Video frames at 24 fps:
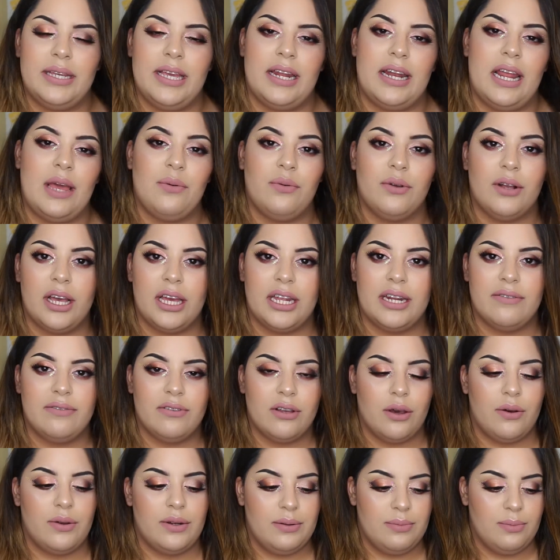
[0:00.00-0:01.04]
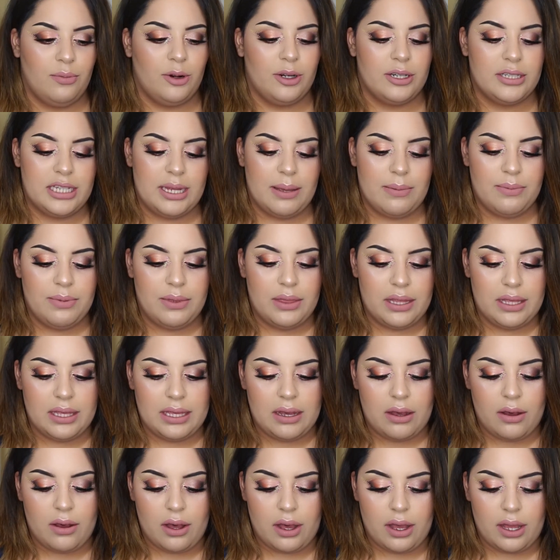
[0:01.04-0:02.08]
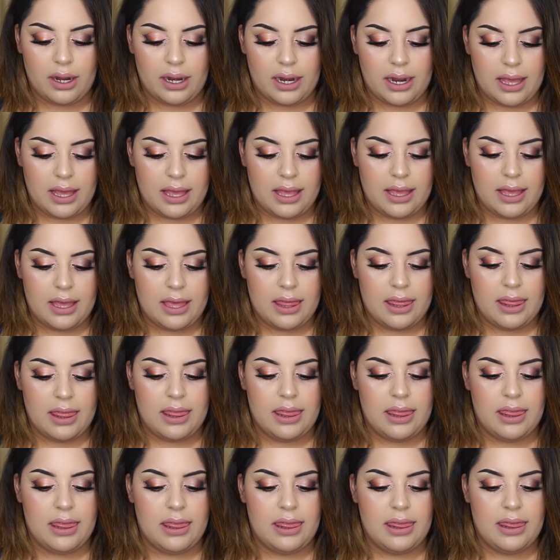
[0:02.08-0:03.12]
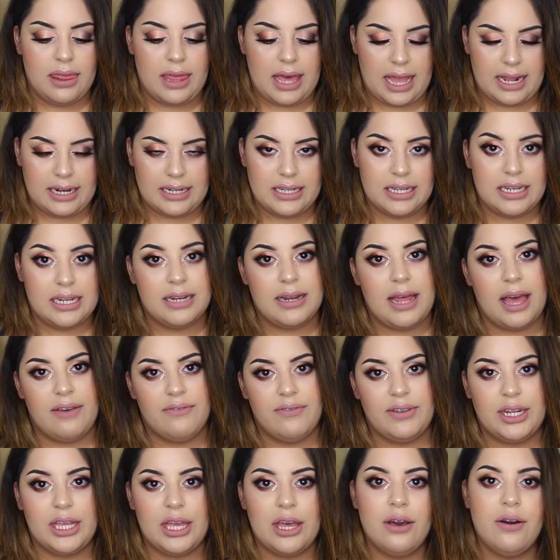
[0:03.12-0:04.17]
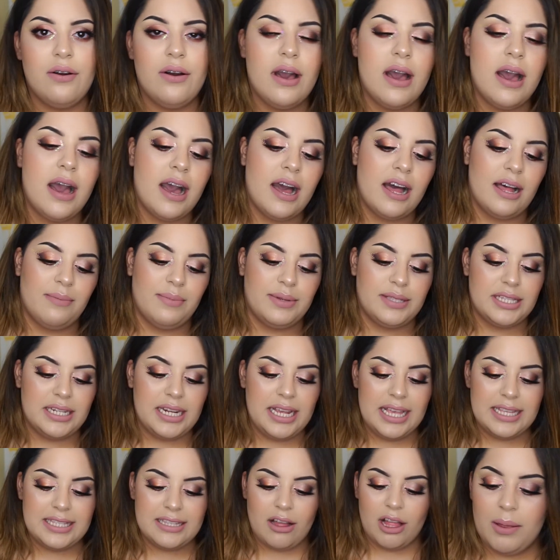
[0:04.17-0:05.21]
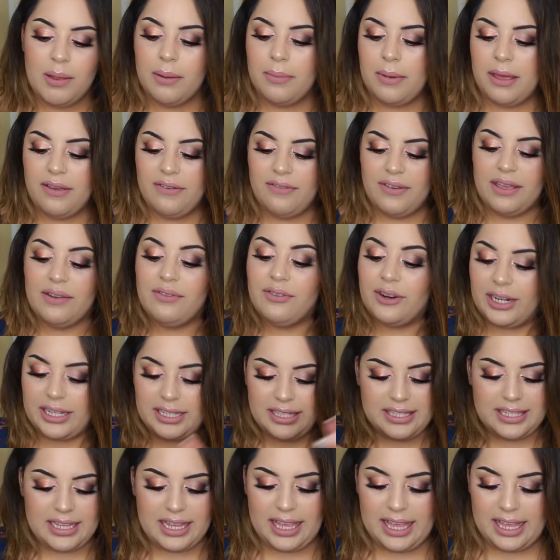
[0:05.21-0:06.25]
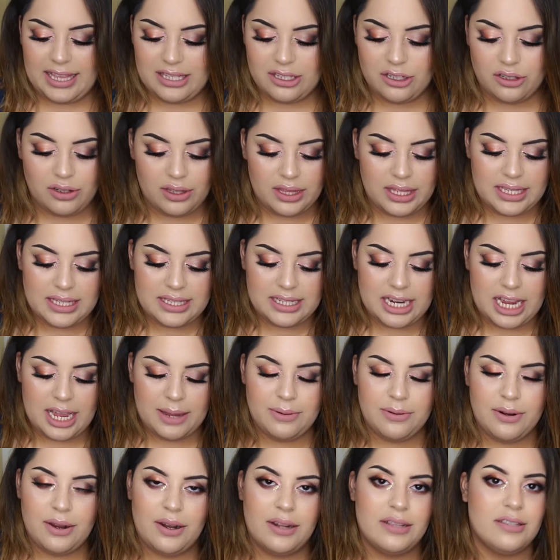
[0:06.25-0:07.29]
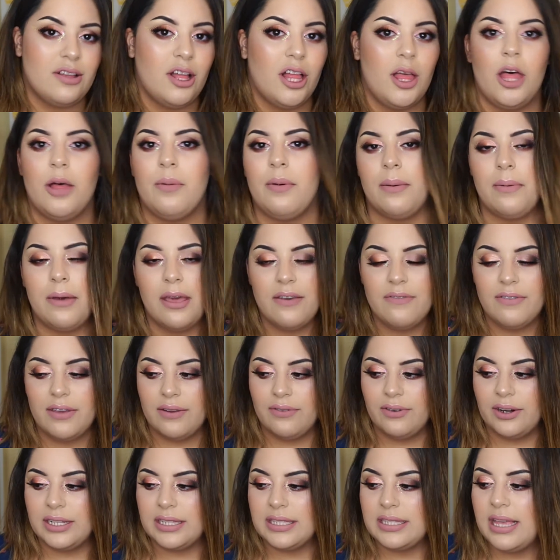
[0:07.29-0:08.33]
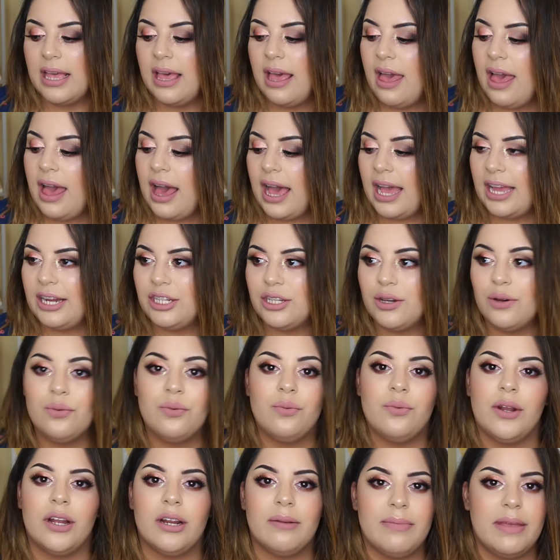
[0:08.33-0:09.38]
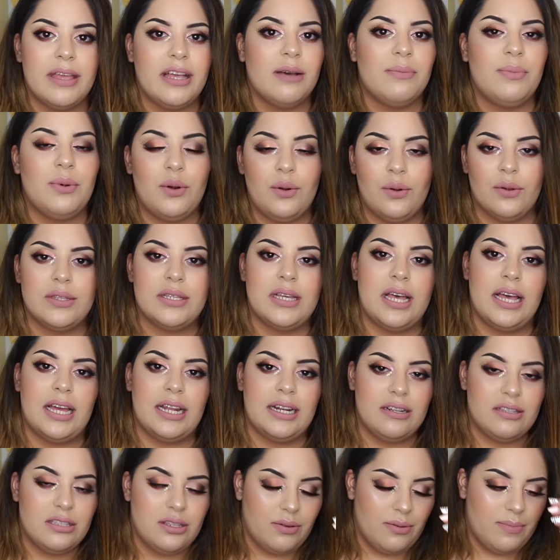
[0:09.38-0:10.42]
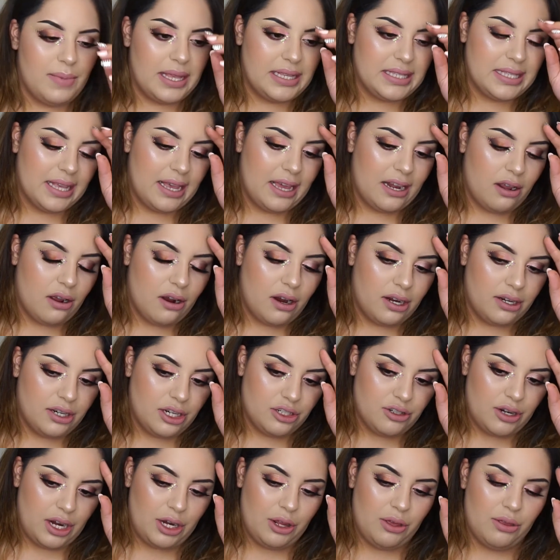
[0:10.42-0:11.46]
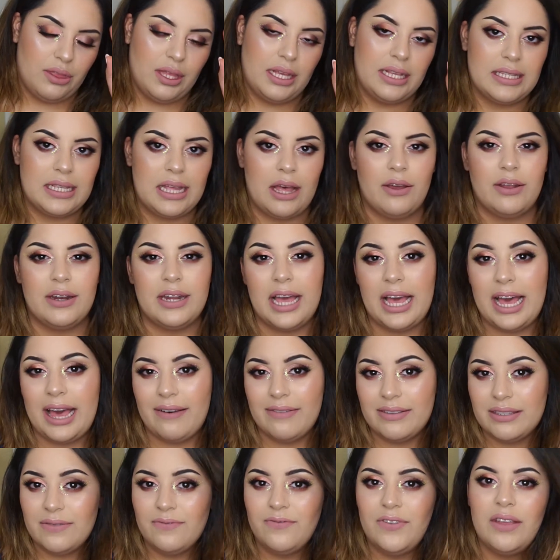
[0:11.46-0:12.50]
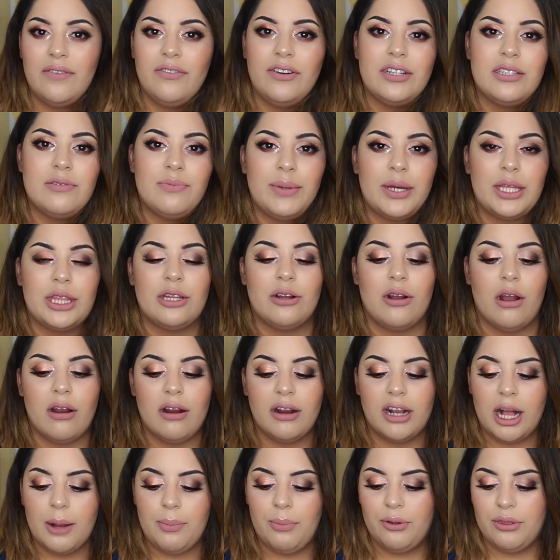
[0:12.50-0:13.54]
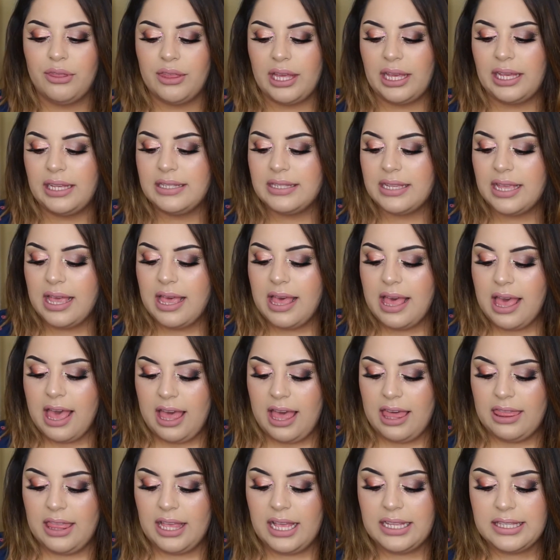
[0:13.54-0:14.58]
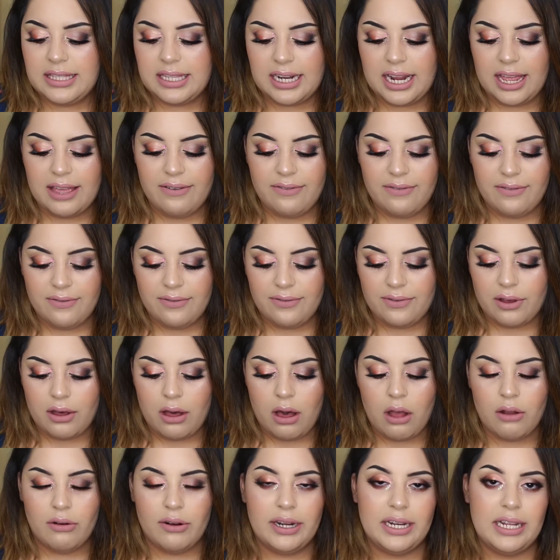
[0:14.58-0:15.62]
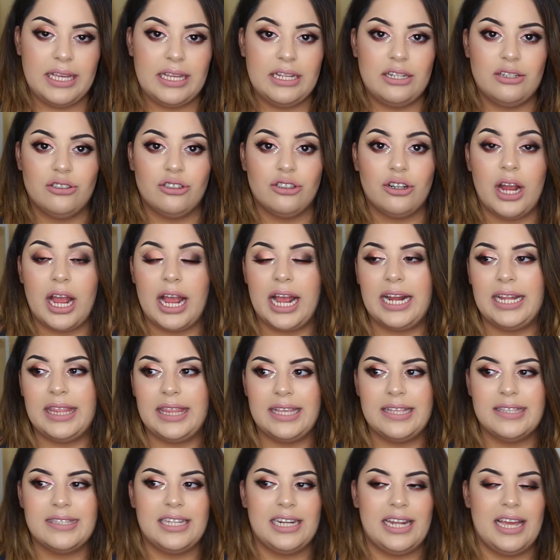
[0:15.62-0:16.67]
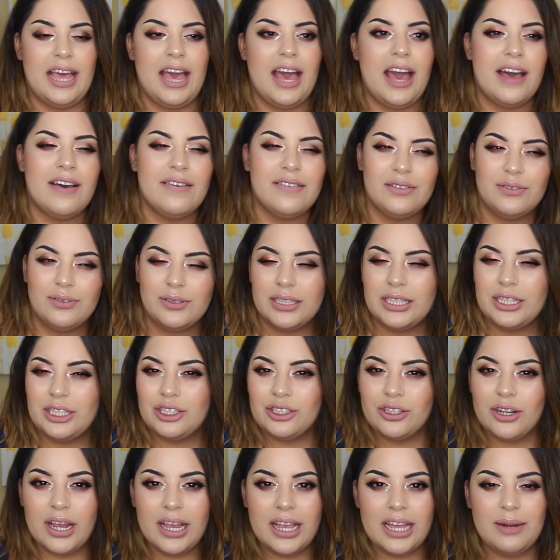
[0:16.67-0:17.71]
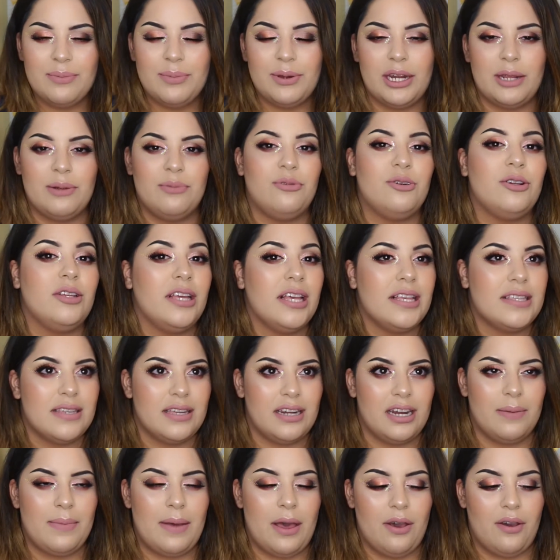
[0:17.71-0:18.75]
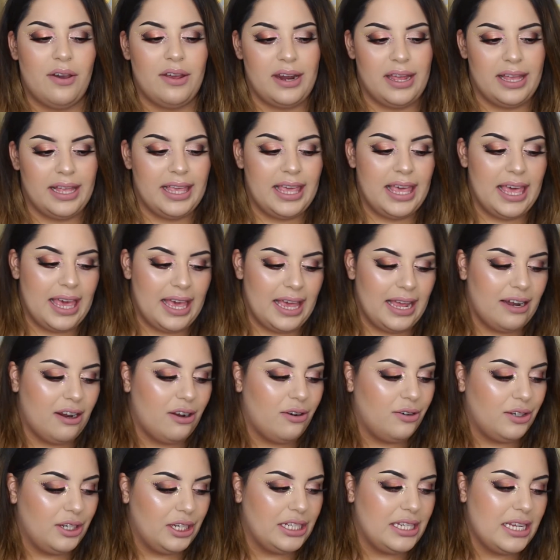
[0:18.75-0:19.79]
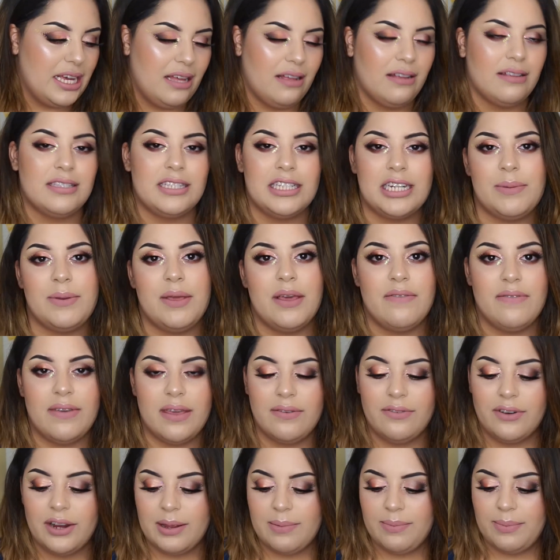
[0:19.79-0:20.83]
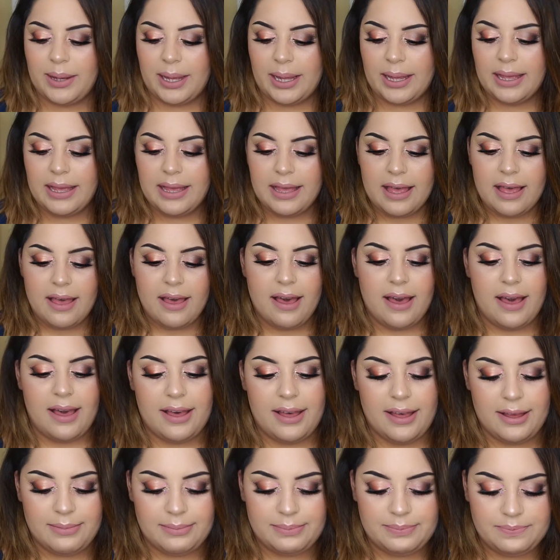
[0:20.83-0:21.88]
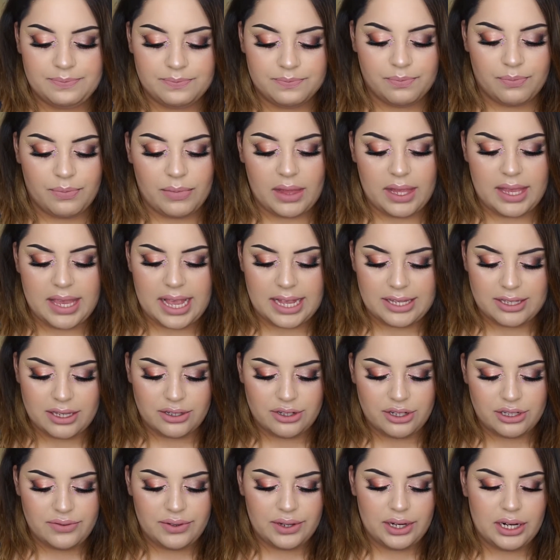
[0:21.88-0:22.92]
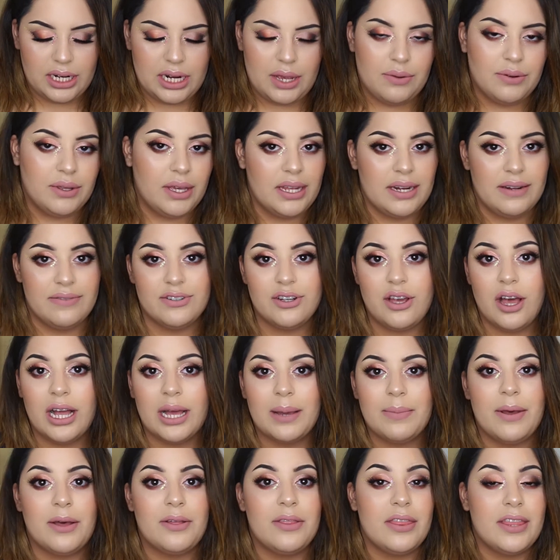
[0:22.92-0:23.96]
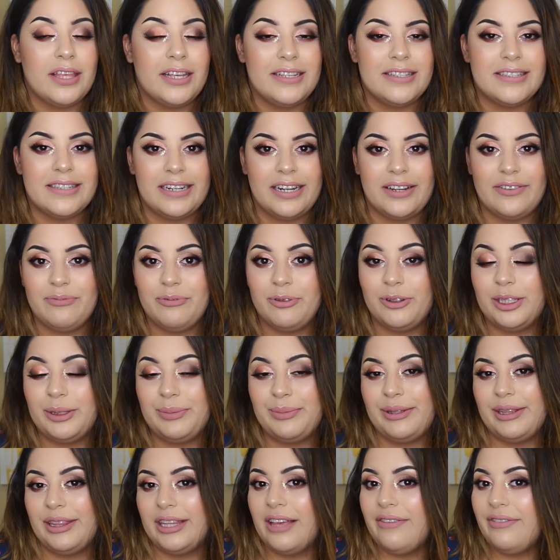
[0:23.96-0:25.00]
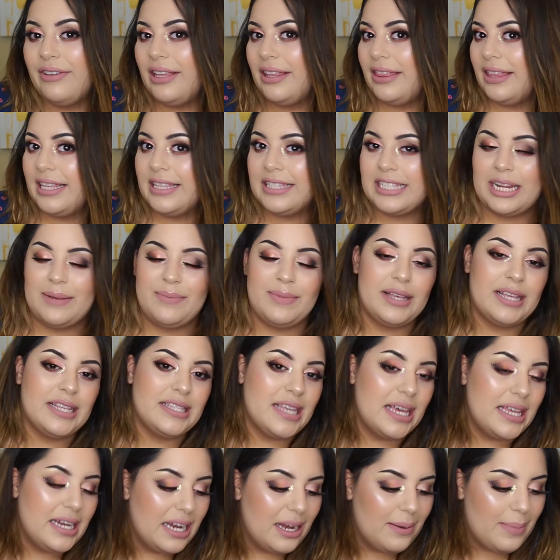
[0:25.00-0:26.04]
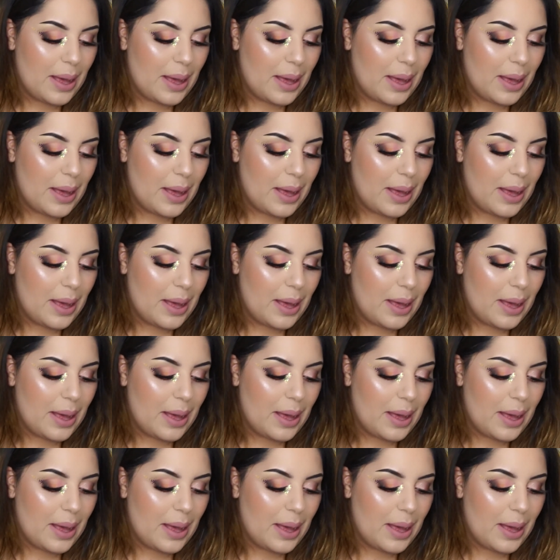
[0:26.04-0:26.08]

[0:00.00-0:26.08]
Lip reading: again, I will kind of go into more depth on that in that video. But today is about my favorites, I guess, or this time around it's all about my favorites. I don't wear makeup a whole ton, so it makes it kind of hard to try new things out and to have some favorites, but there are a couple things that I have already tried, things that I haven't really tried, but I'm really excited about, and I can already tell it's going to be a favorite. But yes, I just figured I would kind of talk about things that I've really been loving, things that I'm excited